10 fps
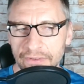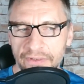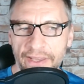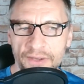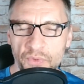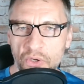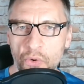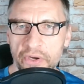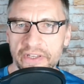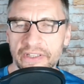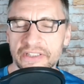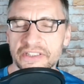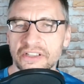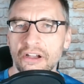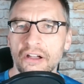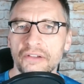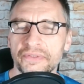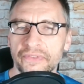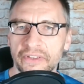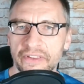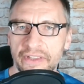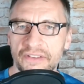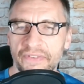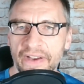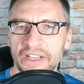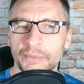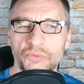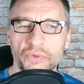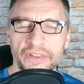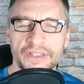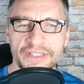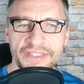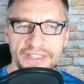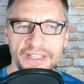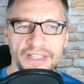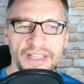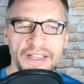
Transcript: take recordings of the environment within the city.